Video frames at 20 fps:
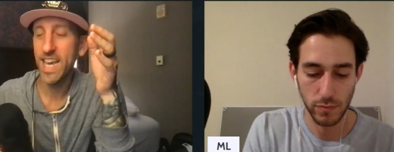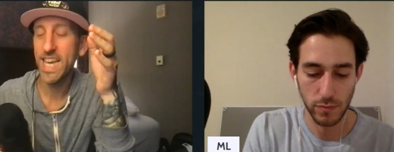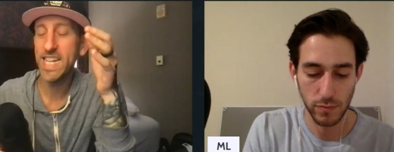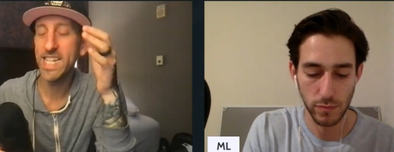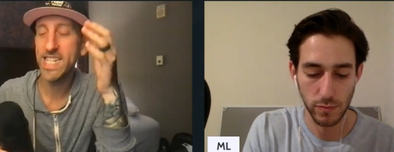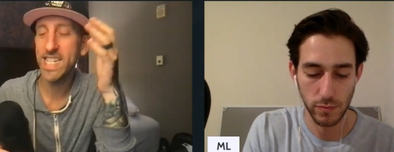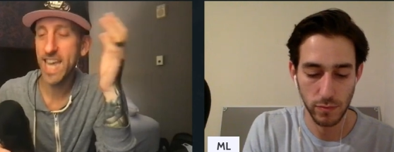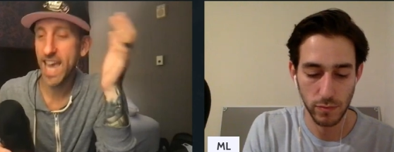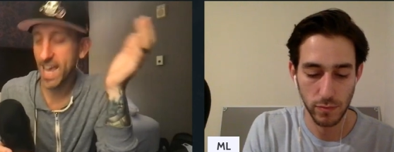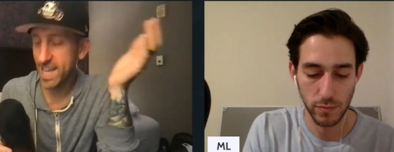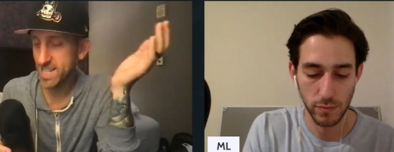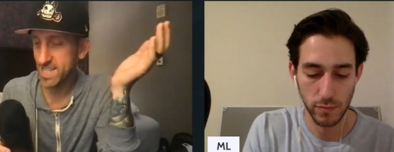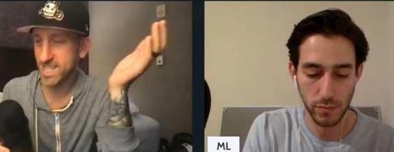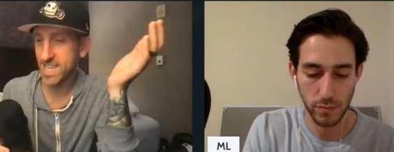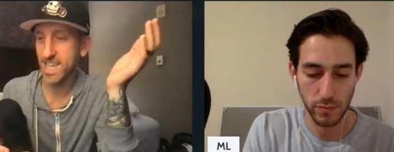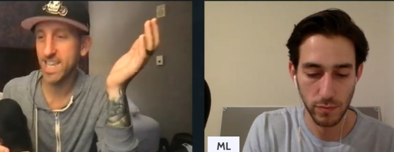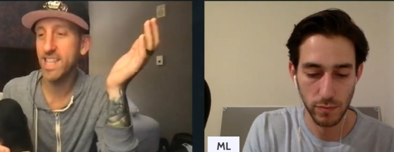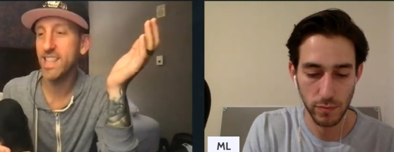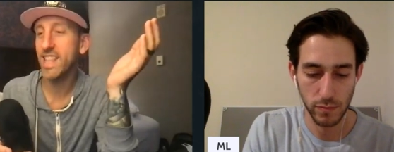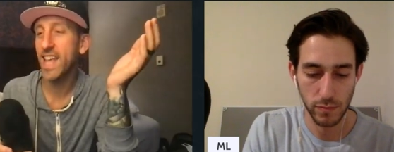Speaker 1: intense
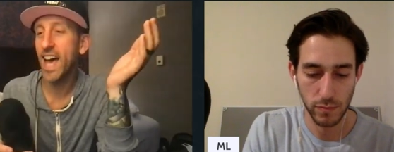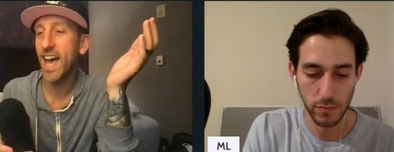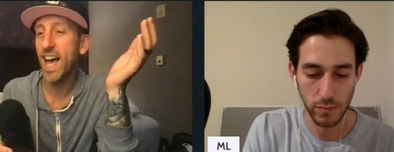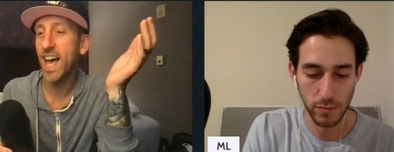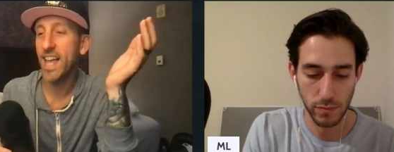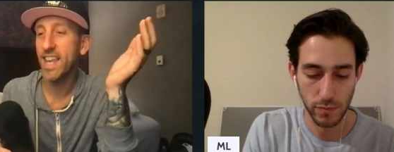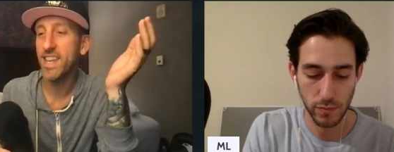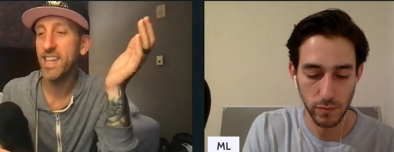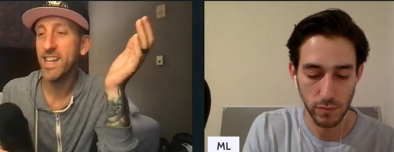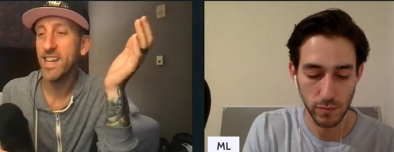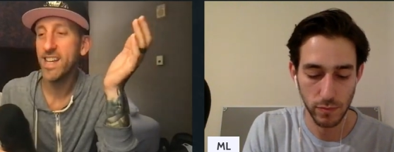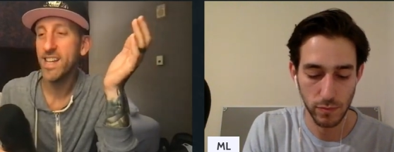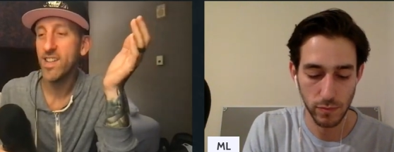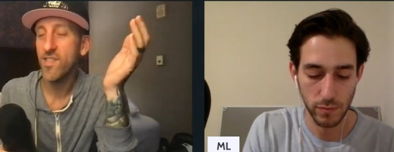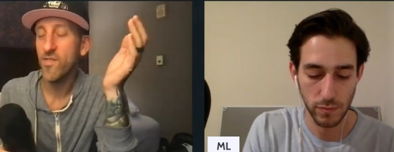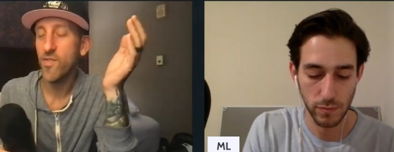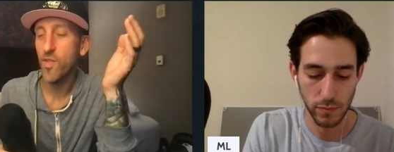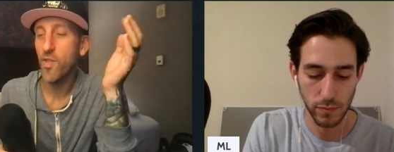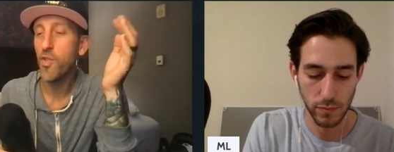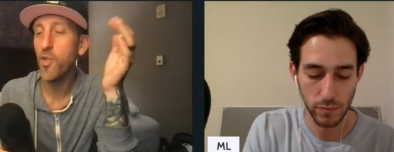in that
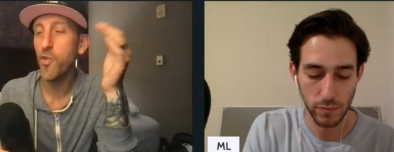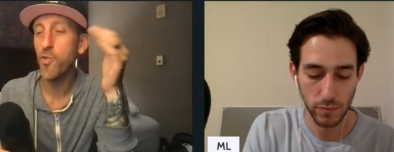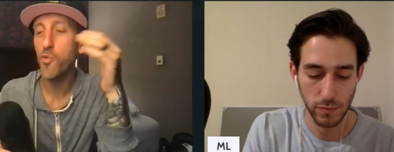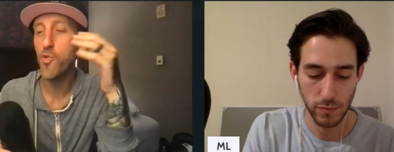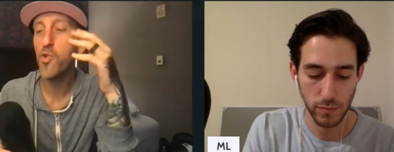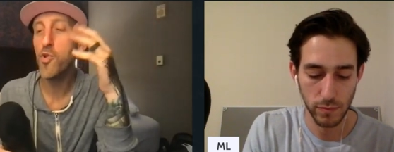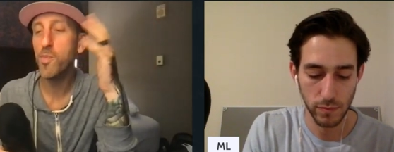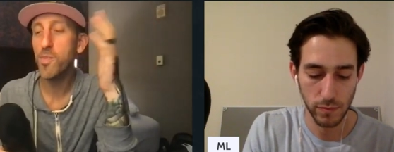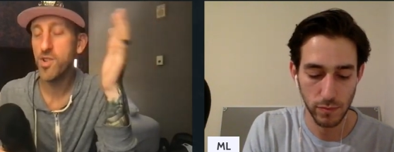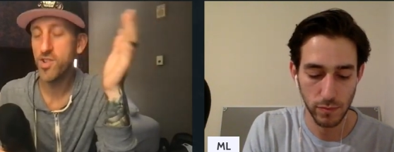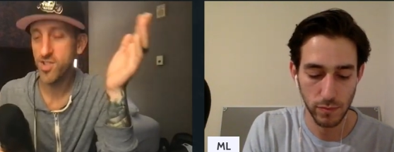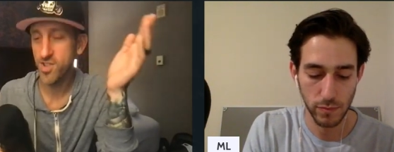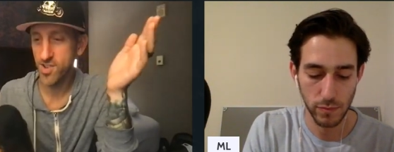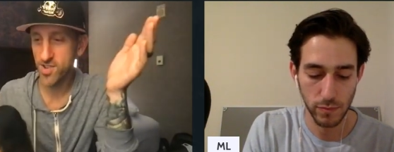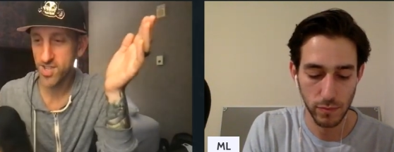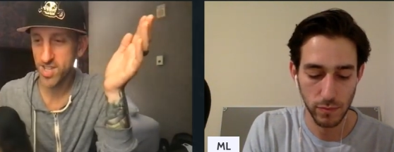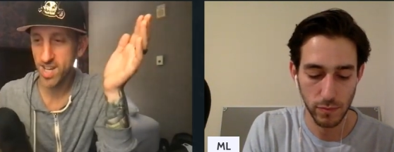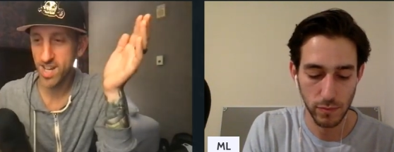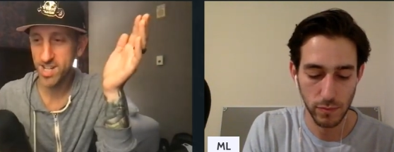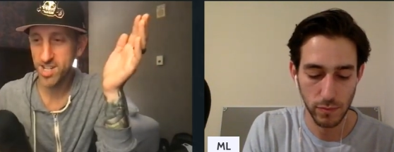the rumors are
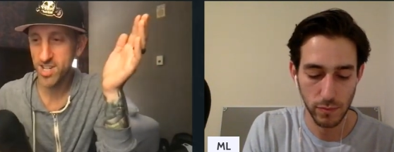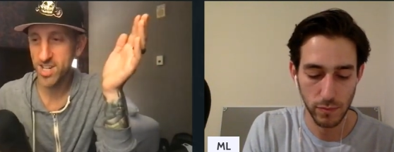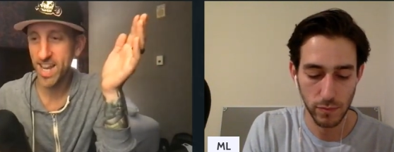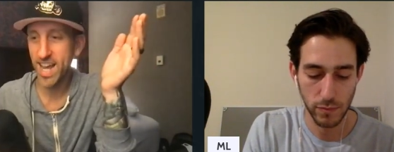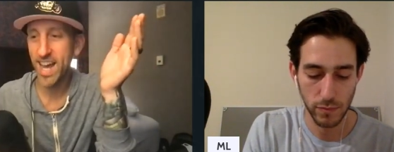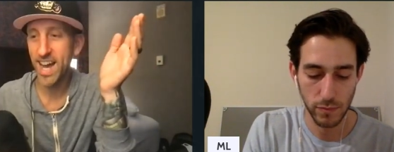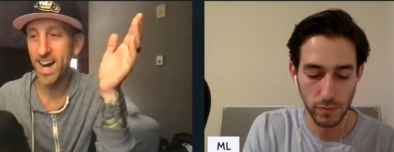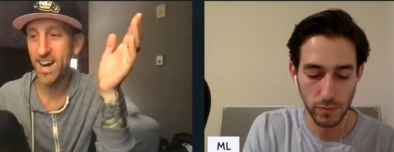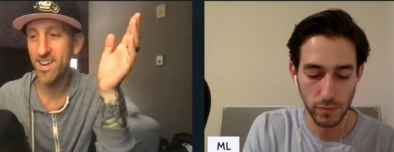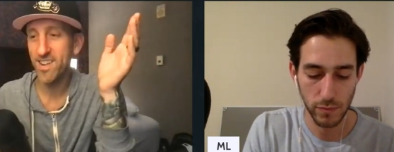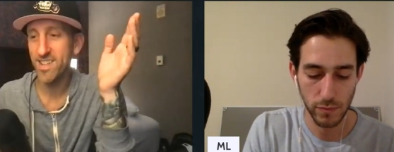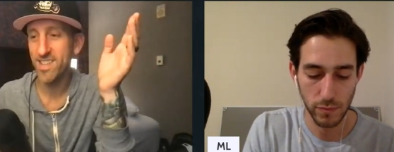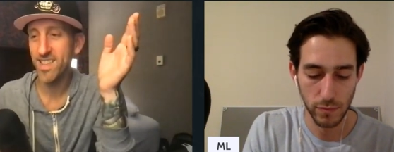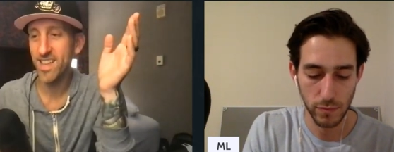such now.